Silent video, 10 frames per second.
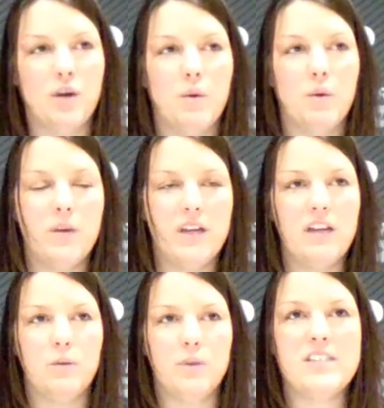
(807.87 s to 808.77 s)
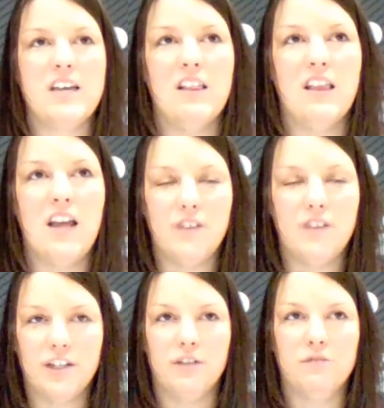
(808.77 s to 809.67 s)
we tell a lot of our
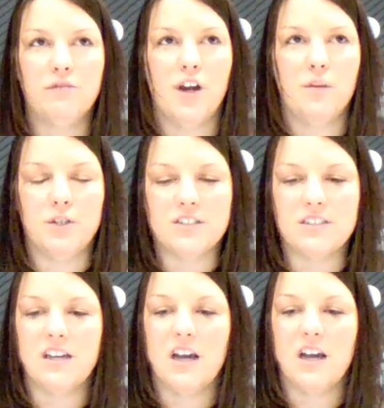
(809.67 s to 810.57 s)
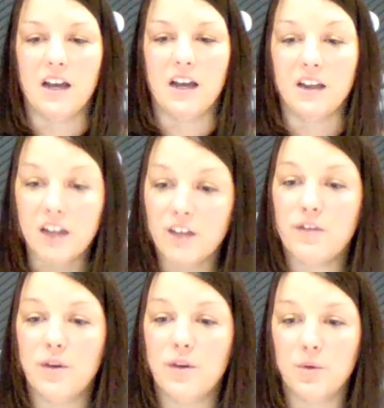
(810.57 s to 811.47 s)
young farmers, if
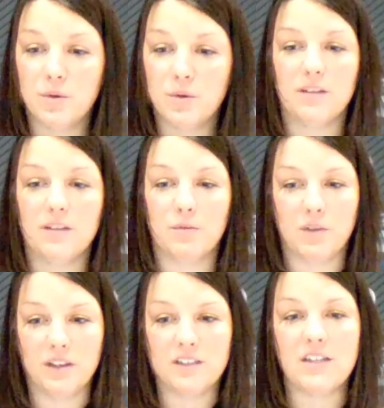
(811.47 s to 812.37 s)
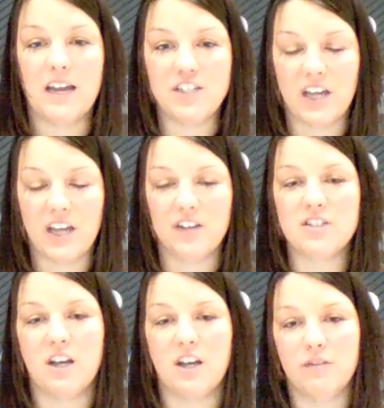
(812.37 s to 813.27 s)
you really educate
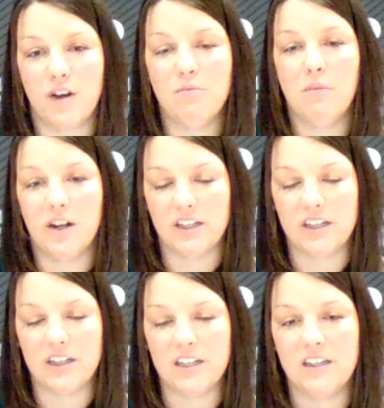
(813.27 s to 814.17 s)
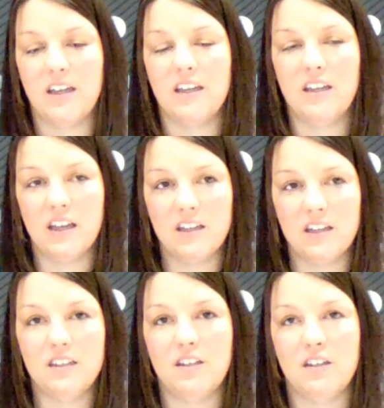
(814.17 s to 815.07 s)
yourself on marketing and get
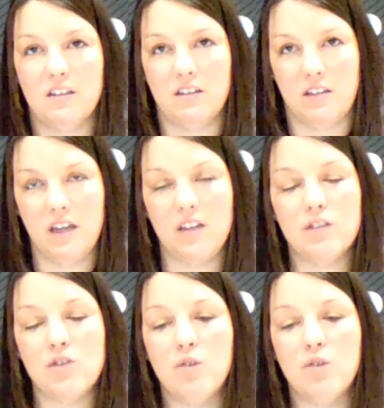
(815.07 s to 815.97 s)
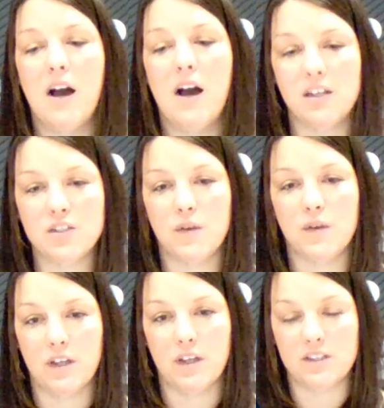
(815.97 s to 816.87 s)
your toolbox
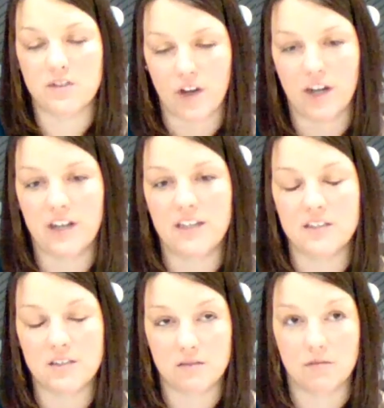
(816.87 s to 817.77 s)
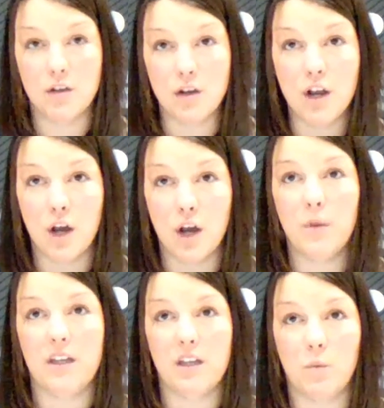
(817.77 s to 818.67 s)
full as far as
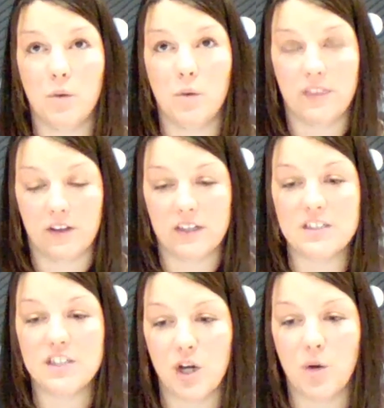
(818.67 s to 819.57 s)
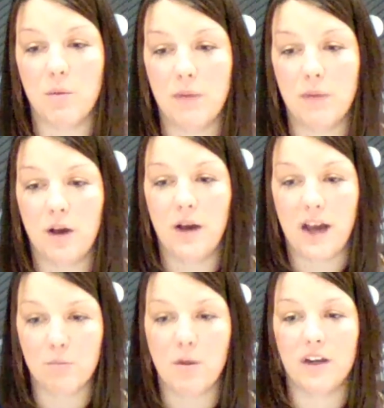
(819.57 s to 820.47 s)
knowing what there is to know about how to
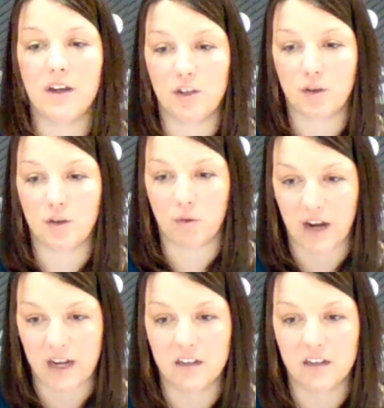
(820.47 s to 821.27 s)
market your grain,